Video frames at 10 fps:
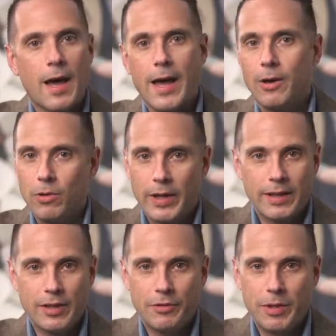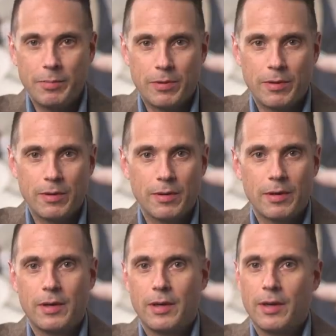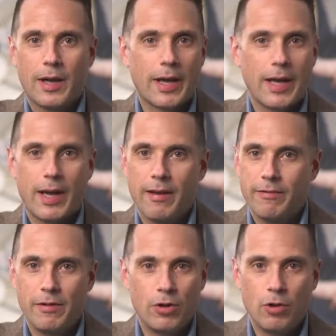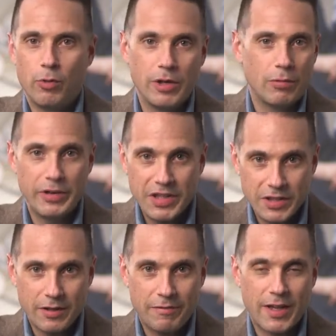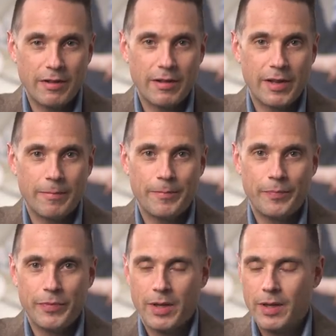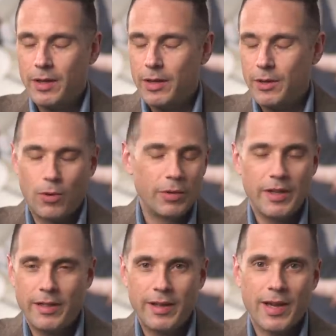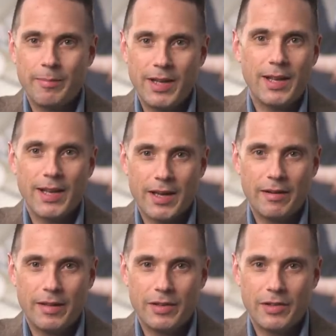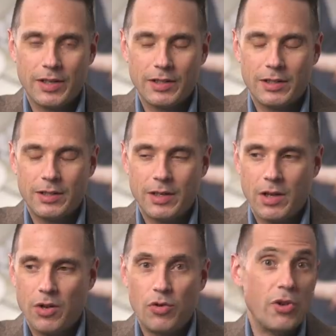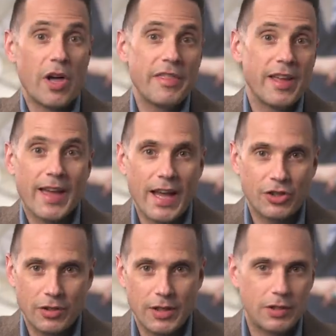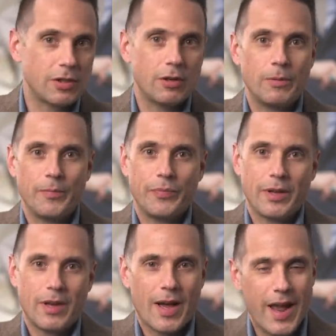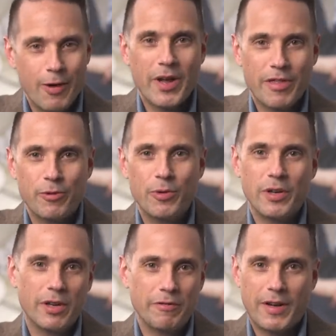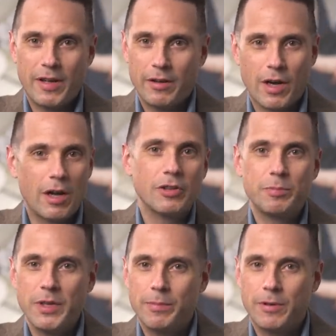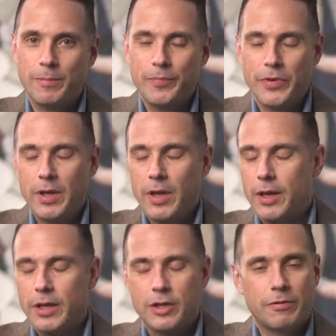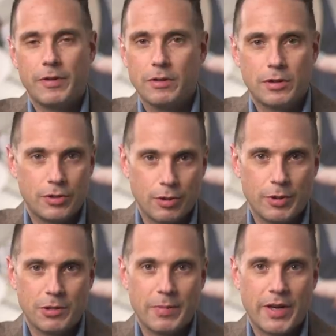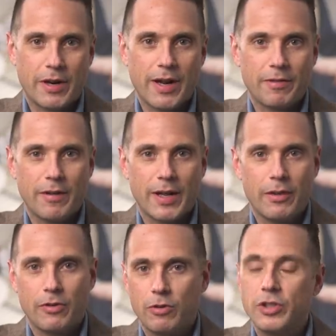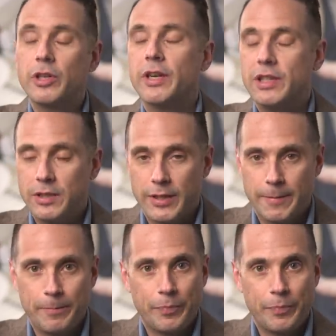I don't like these people. I have no real reason to follow them. The only thing I'm getting out of this is nothing, actually. So I went through and unfollowed all those people, and I just felt so much better after that. So seriously,